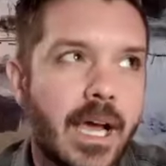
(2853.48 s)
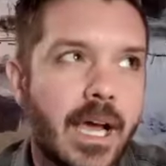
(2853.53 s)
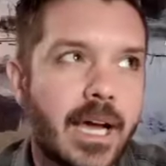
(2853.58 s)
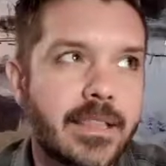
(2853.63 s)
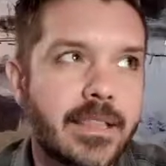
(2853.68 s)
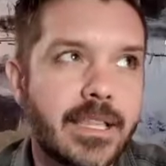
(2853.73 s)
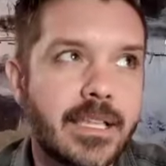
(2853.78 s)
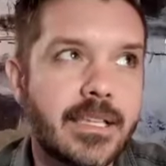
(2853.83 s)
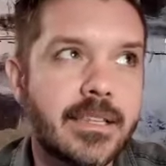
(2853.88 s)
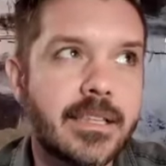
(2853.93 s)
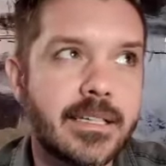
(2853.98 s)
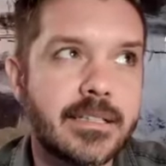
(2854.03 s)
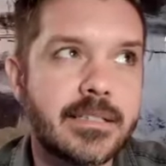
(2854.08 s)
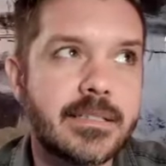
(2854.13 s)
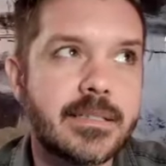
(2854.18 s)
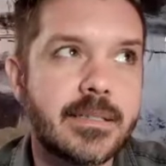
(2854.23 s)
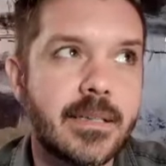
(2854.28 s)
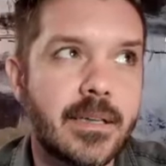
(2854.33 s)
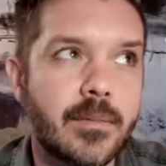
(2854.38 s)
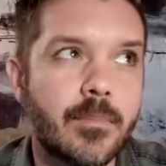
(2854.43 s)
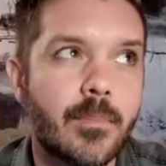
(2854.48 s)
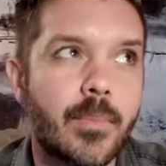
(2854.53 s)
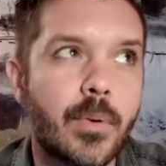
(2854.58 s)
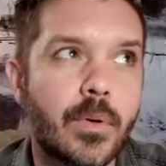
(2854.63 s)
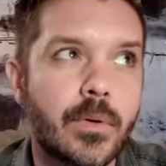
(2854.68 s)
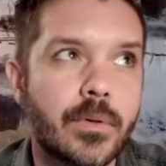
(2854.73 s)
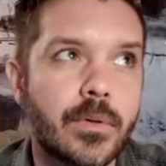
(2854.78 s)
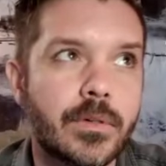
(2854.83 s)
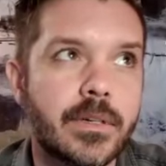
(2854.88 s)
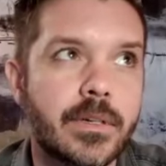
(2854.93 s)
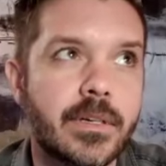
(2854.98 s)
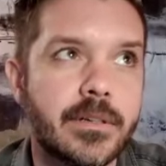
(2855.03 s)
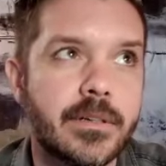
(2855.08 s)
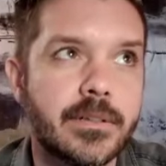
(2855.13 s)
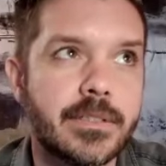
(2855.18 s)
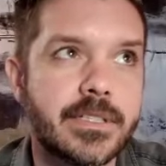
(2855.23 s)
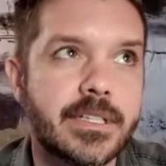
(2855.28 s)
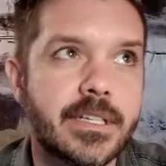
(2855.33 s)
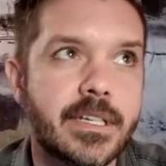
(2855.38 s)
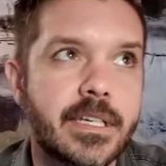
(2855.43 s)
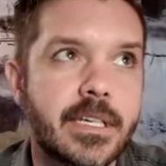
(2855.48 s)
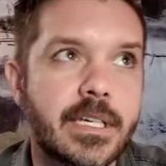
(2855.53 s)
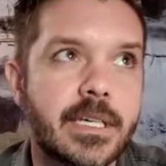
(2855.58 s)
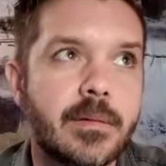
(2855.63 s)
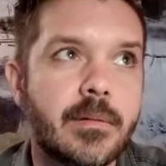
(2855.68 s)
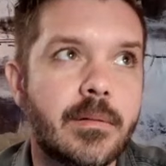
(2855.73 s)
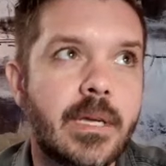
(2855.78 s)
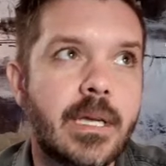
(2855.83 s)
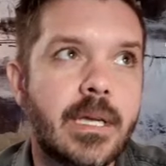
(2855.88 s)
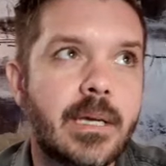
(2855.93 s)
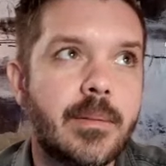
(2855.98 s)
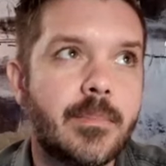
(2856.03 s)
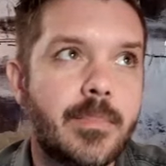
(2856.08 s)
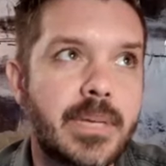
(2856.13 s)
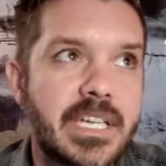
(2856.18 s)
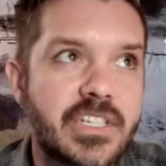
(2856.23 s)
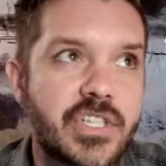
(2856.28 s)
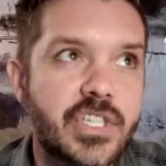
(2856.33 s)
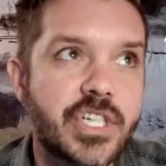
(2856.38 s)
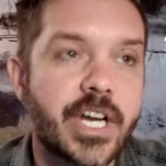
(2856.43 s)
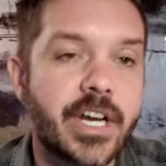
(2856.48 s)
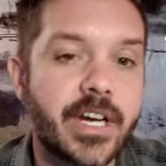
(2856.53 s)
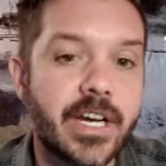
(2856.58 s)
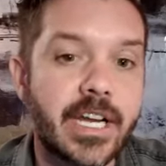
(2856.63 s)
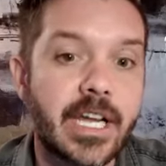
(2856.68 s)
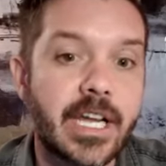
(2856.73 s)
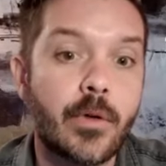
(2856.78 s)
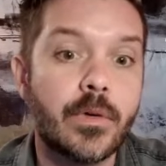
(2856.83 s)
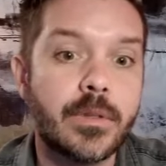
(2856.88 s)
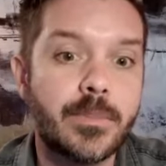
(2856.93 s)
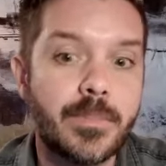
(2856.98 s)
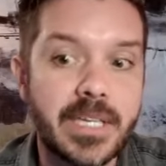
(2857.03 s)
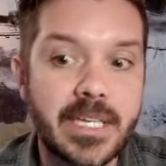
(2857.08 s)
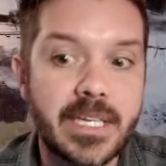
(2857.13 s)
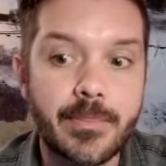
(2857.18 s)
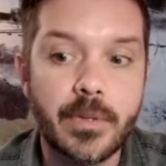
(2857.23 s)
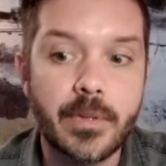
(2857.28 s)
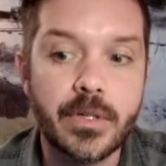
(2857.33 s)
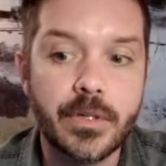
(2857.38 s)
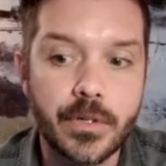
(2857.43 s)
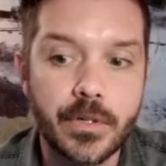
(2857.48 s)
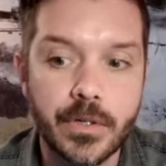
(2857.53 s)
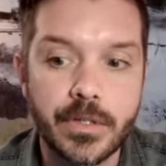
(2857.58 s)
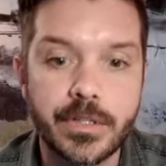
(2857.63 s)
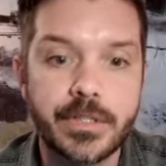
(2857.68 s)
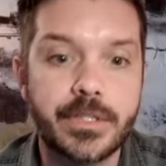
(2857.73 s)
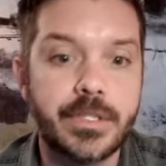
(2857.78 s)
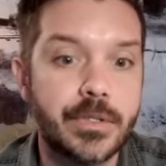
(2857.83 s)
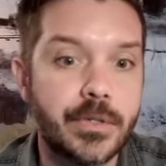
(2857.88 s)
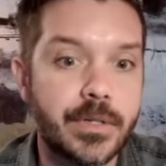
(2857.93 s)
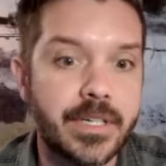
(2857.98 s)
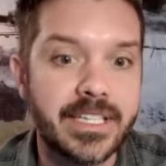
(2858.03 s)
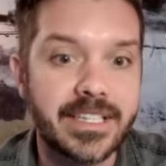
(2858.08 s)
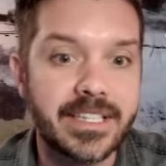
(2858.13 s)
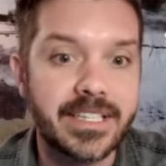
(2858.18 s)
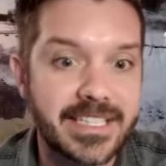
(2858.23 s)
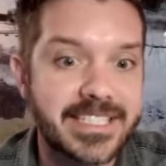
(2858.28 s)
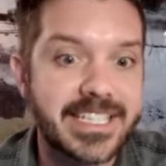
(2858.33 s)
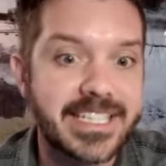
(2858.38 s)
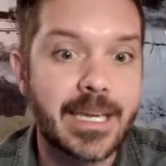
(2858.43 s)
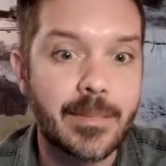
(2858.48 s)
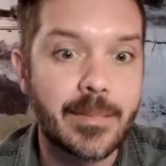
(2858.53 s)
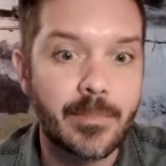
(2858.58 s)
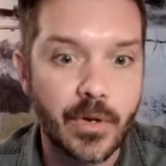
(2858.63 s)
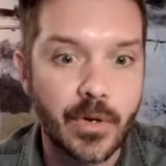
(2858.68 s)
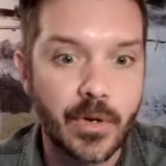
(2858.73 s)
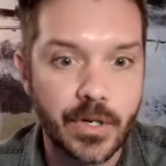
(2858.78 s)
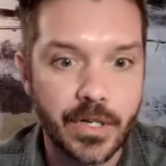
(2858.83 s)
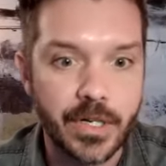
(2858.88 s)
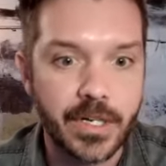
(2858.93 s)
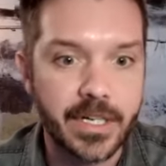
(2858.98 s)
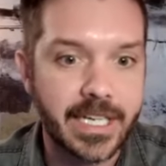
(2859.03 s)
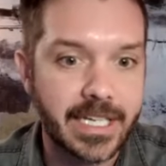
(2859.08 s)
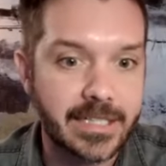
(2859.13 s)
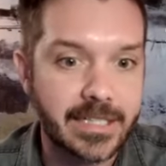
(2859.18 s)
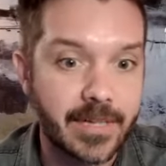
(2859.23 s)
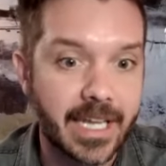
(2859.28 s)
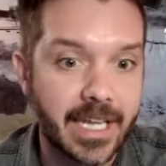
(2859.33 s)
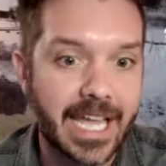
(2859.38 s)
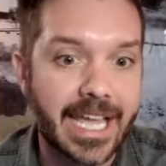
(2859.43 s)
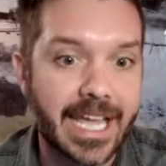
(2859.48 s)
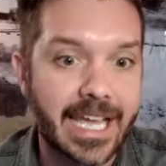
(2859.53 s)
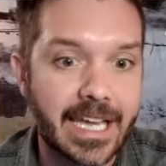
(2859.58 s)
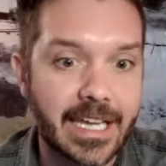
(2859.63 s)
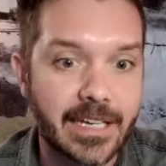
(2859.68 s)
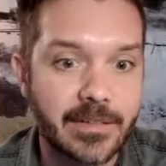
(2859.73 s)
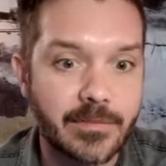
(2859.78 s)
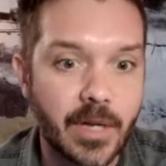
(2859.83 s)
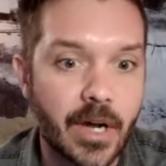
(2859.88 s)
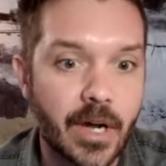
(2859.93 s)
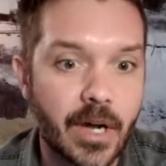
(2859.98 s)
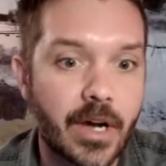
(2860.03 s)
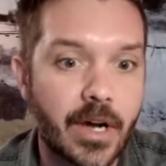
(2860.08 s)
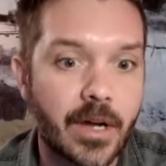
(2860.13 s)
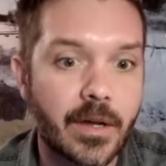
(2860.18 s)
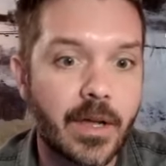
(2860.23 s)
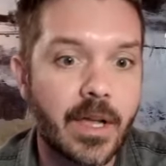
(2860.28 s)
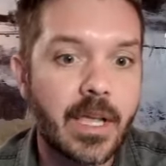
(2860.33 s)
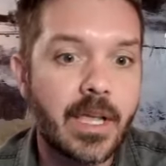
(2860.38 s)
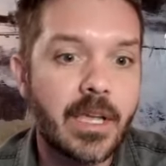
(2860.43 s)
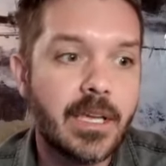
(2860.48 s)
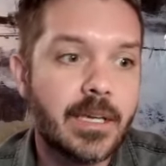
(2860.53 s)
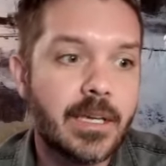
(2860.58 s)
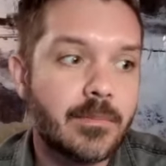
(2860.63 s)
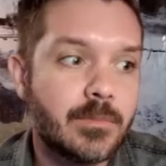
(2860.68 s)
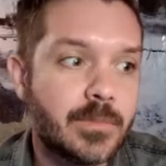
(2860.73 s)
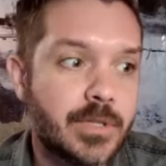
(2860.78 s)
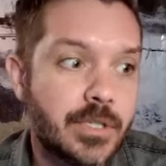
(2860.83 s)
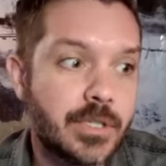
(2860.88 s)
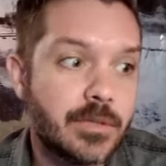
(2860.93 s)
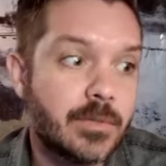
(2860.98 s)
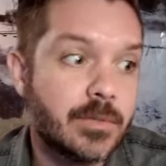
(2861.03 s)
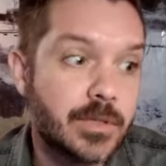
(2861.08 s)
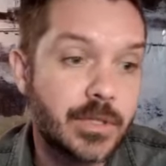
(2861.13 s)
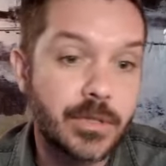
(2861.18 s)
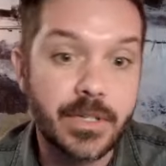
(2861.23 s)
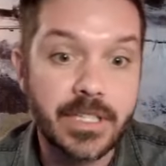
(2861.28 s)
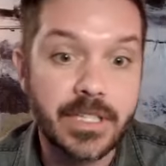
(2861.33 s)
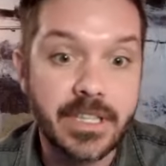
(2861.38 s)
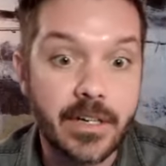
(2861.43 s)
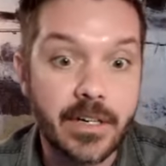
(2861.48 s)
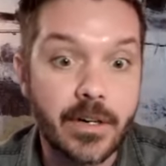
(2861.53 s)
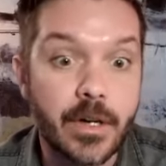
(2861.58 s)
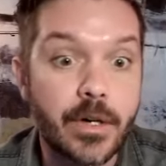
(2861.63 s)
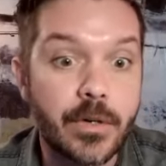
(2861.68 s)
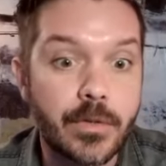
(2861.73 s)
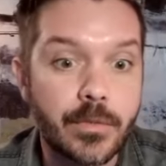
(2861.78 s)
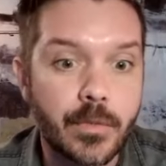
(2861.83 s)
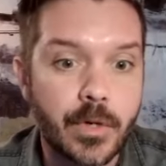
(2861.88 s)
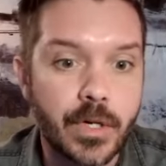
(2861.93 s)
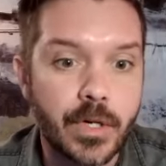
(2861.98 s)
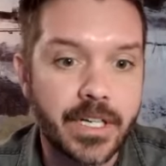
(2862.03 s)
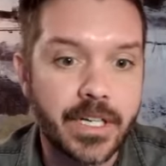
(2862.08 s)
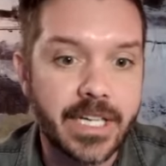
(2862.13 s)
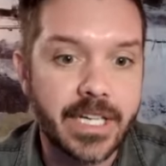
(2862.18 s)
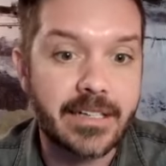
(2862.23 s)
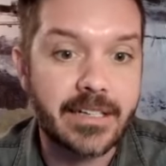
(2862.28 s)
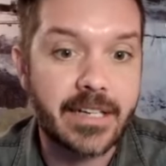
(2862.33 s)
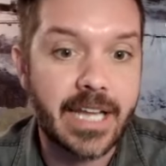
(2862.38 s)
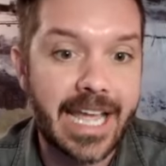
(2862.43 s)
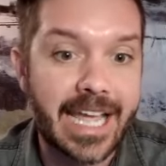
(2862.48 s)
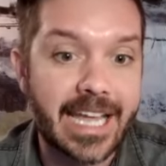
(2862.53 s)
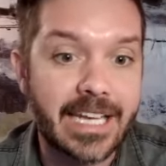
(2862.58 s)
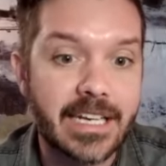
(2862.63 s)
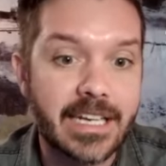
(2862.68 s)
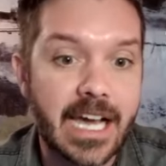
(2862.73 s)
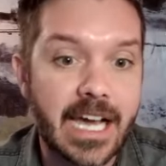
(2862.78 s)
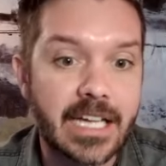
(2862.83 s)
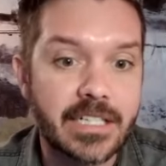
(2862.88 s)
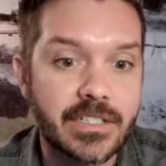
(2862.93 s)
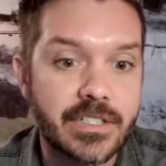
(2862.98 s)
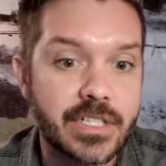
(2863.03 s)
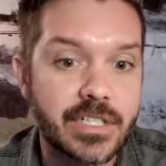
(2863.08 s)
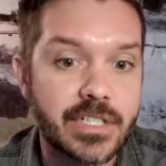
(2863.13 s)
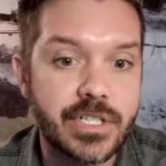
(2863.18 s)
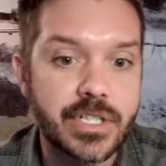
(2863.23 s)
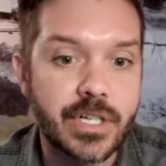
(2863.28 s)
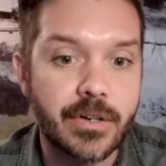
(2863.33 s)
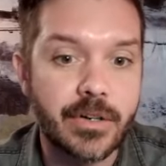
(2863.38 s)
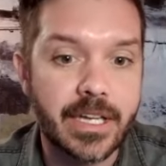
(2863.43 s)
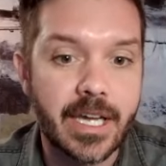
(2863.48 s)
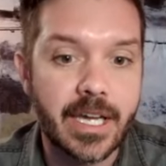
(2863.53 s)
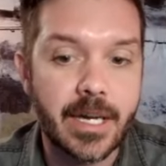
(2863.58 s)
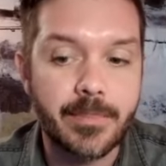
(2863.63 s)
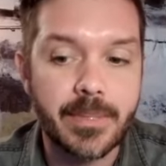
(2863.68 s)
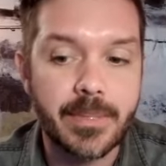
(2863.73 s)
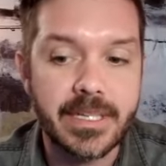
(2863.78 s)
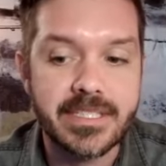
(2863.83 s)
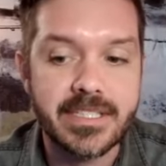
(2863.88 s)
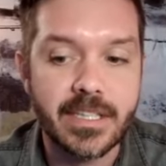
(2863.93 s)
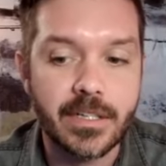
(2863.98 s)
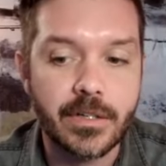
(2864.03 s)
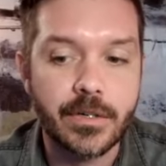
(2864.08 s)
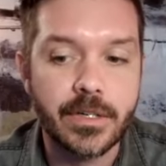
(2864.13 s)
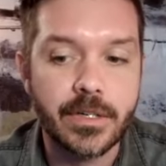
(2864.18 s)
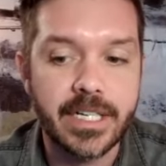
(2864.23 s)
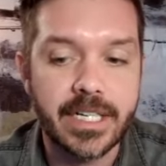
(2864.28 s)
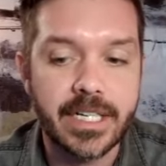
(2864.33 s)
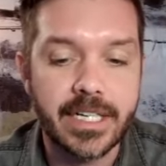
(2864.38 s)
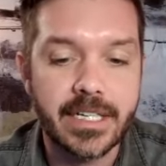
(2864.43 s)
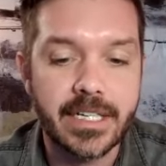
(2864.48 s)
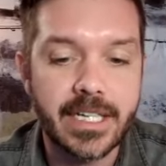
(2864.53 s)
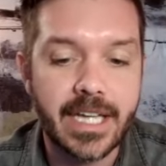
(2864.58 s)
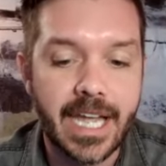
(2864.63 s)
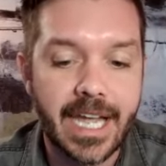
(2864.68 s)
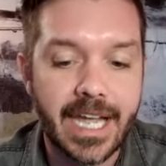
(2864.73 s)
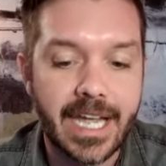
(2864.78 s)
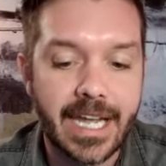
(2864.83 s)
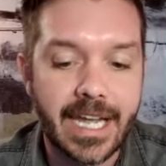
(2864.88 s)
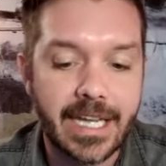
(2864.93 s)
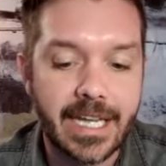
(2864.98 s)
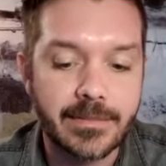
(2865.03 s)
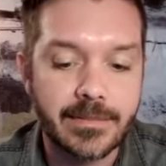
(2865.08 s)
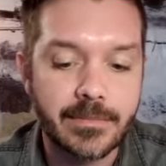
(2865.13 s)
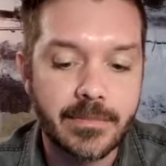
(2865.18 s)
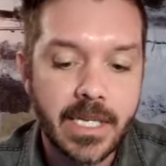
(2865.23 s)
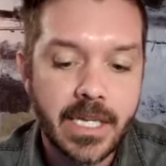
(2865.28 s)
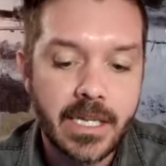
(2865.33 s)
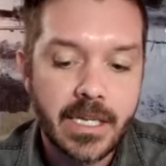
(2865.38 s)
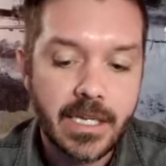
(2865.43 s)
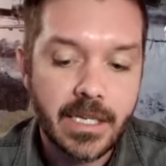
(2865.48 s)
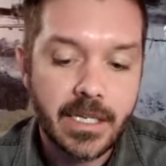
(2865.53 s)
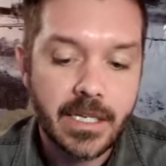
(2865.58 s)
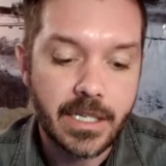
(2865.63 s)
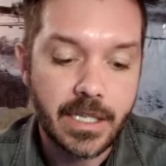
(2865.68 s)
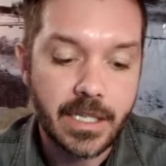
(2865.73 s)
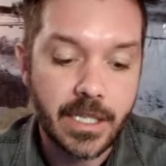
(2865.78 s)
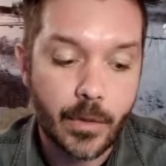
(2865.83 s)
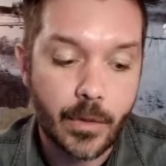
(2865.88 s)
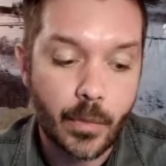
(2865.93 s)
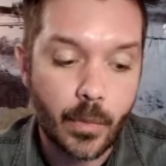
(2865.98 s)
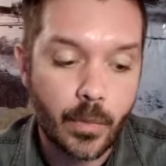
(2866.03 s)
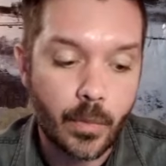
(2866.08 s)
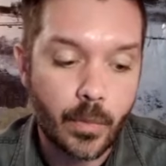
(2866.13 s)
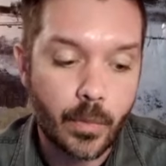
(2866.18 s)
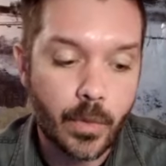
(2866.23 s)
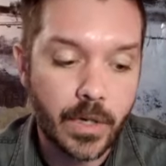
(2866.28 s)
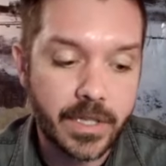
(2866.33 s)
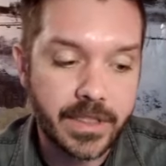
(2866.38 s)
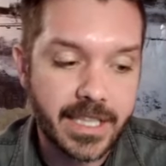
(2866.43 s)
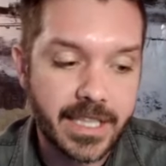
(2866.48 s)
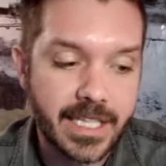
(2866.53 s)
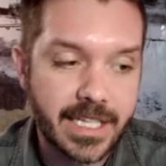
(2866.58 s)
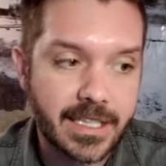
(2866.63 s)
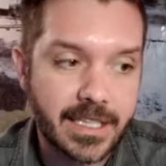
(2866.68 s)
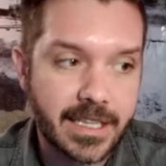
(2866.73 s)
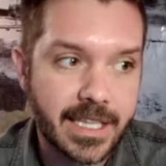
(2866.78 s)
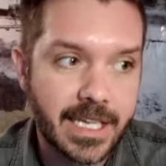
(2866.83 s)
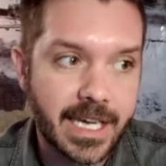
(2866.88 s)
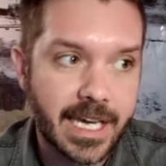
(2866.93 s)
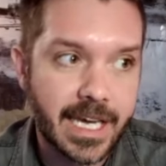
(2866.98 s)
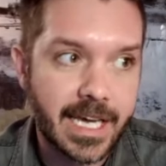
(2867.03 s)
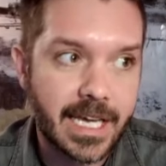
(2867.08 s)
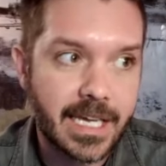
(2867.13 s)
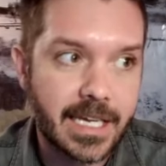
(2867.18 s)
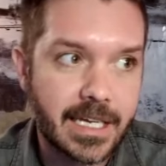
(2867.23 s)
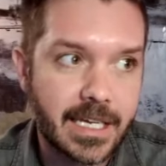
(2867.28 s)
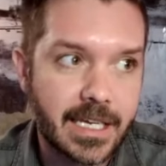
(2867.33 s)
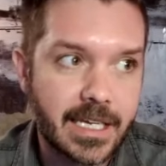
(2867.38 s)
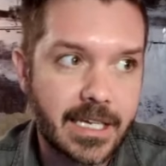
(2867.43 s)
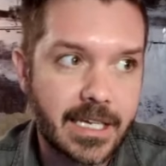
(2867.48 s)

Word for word: i think that's important to be sharing with people who are doing the same work and and on uh, do doing their own work and and not just showing up as the critic and you know one thing that